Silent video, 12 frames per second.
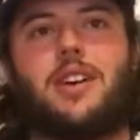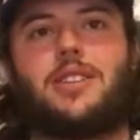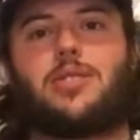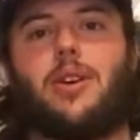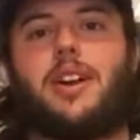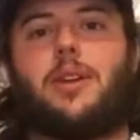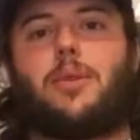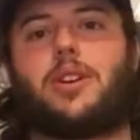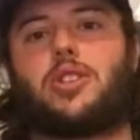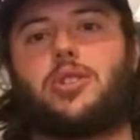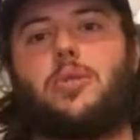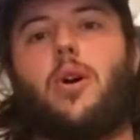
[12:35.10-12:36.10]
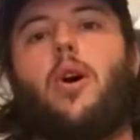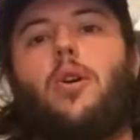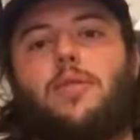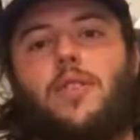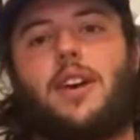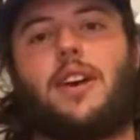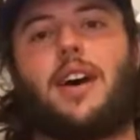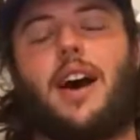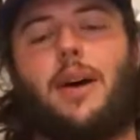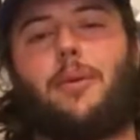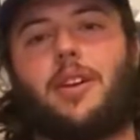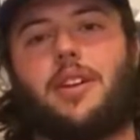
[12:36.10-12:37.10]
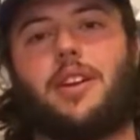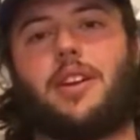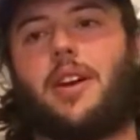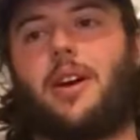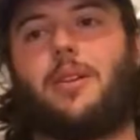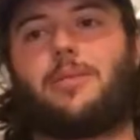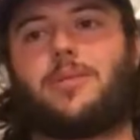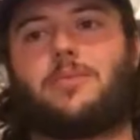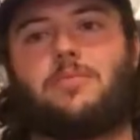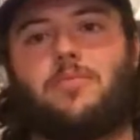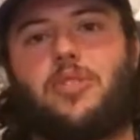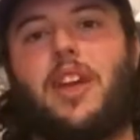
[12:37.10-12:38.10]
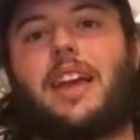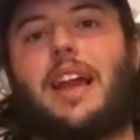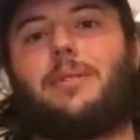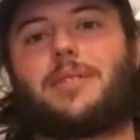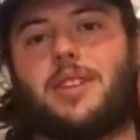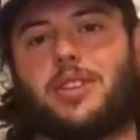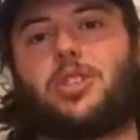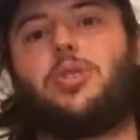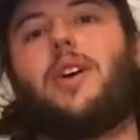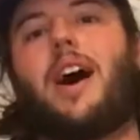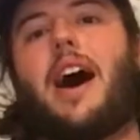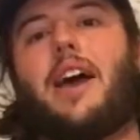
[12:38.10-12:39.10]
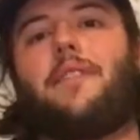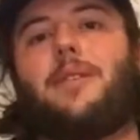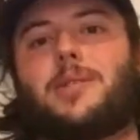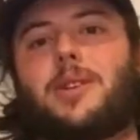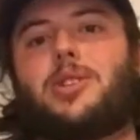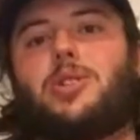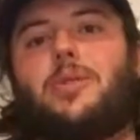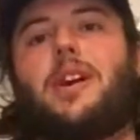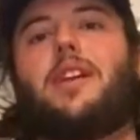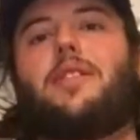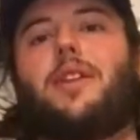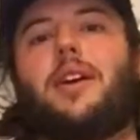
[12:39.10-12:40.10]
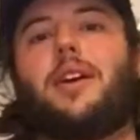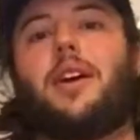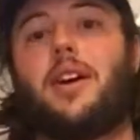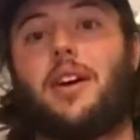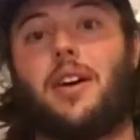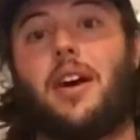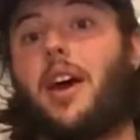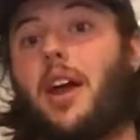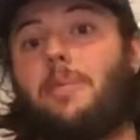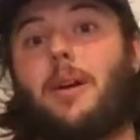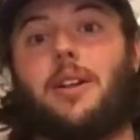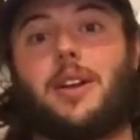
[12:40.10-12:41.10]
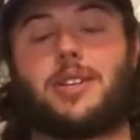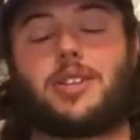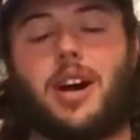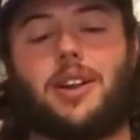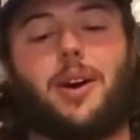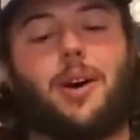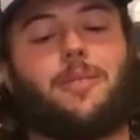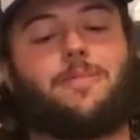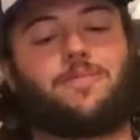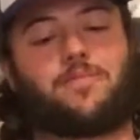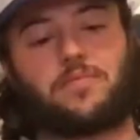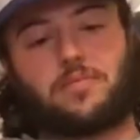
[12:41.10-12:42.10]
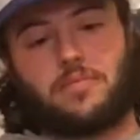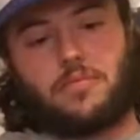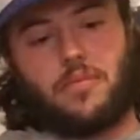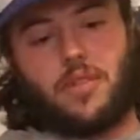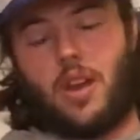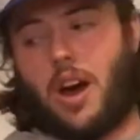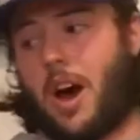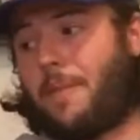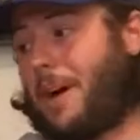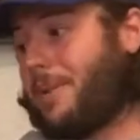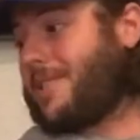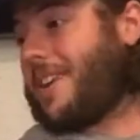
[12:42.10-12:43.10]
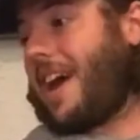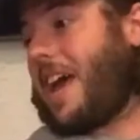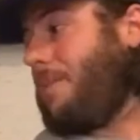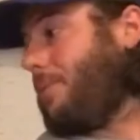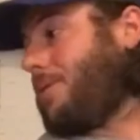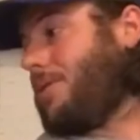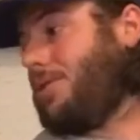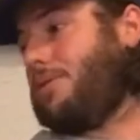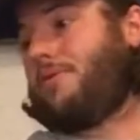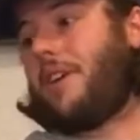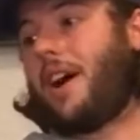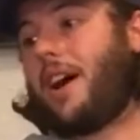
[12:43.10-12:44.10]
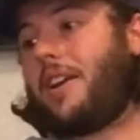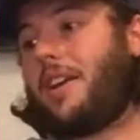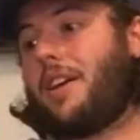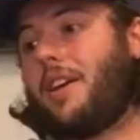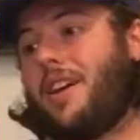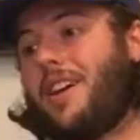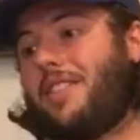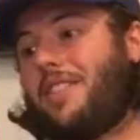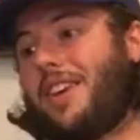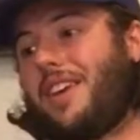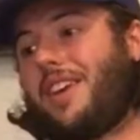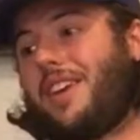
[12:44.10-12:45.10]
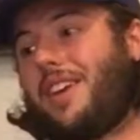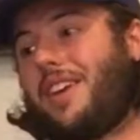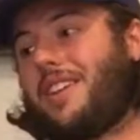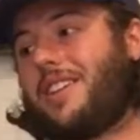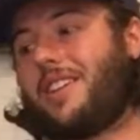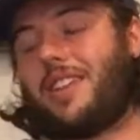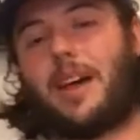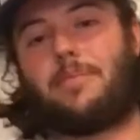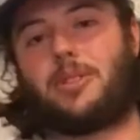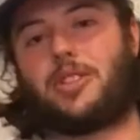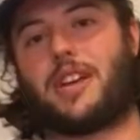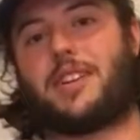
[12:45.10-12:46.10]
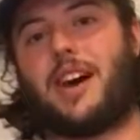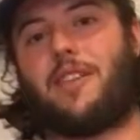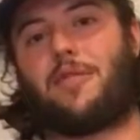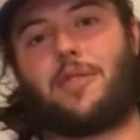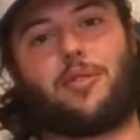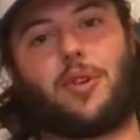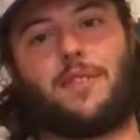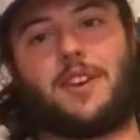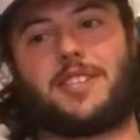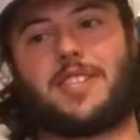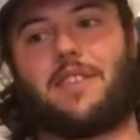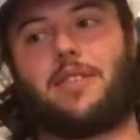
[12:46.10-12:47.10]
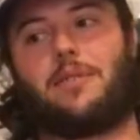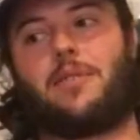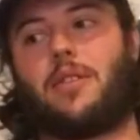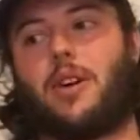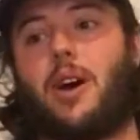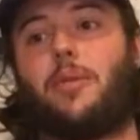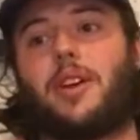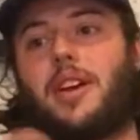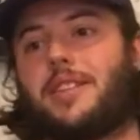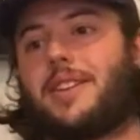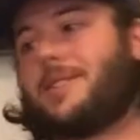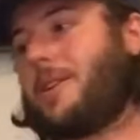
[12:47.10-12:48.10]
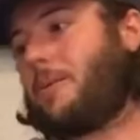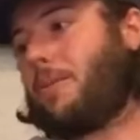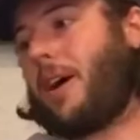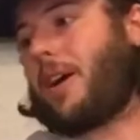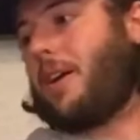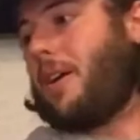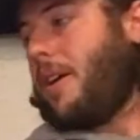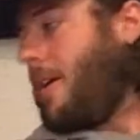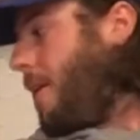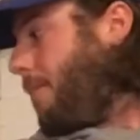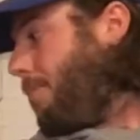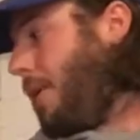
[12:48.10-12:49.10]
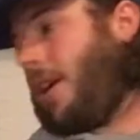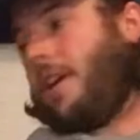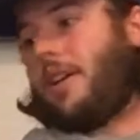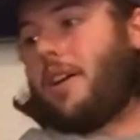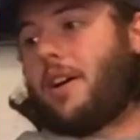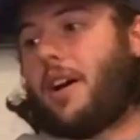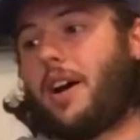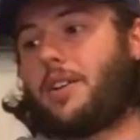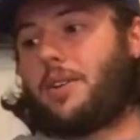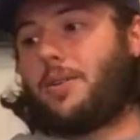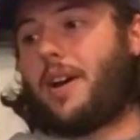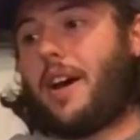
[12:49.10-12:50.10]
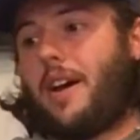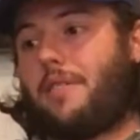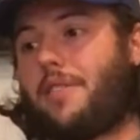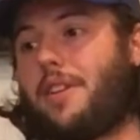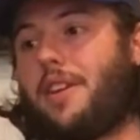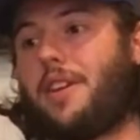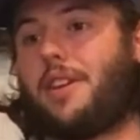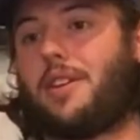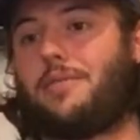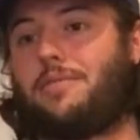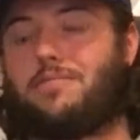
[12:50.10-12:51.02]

so I didn't want to shoot over it. I was thinking I was going to shoot high if I was going to shoot anything, and apparently I shot low. I was not able to find the lead projectile from the 357 when I hit that cinder block, but I do have the